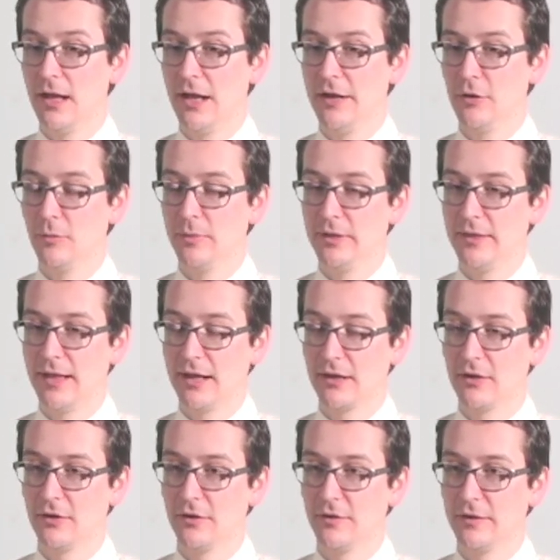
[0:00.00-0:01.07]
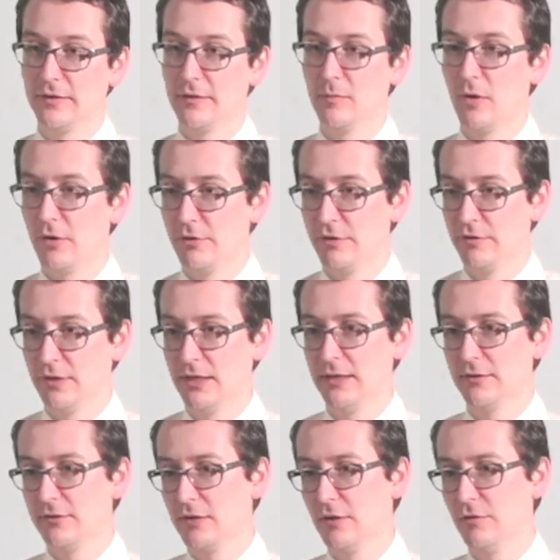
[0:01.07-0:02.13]
And it'll be that kind of thing that might reveal
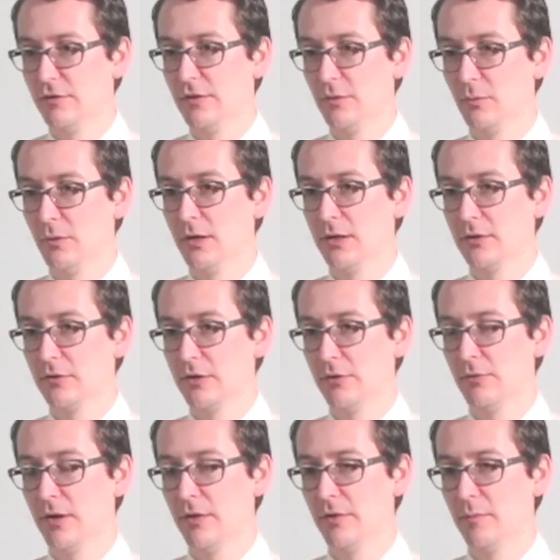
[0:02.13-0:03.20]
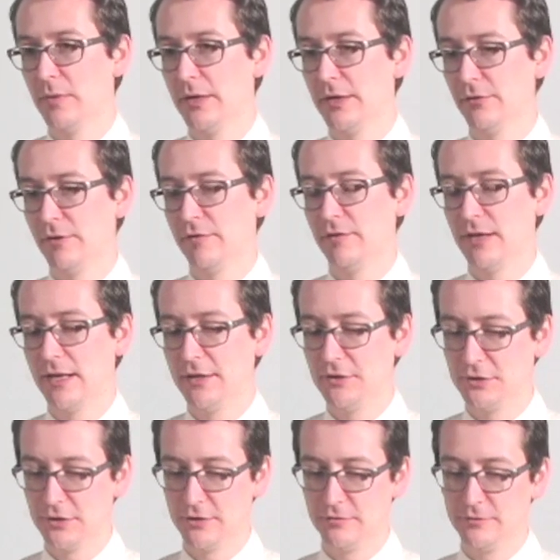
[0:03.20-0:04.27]
itself in the work. So rather than being a
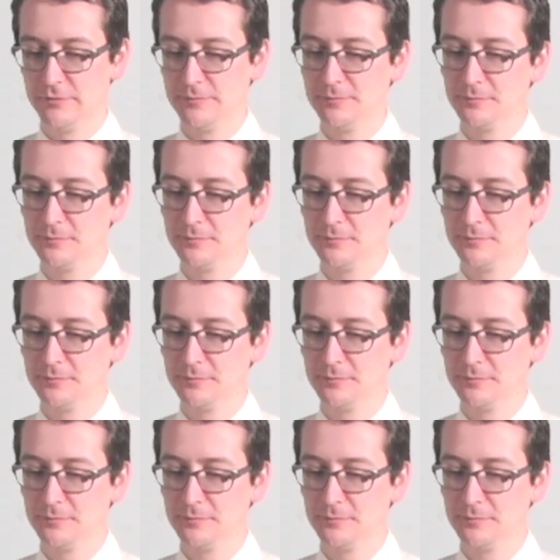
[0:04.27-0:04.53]
revelation of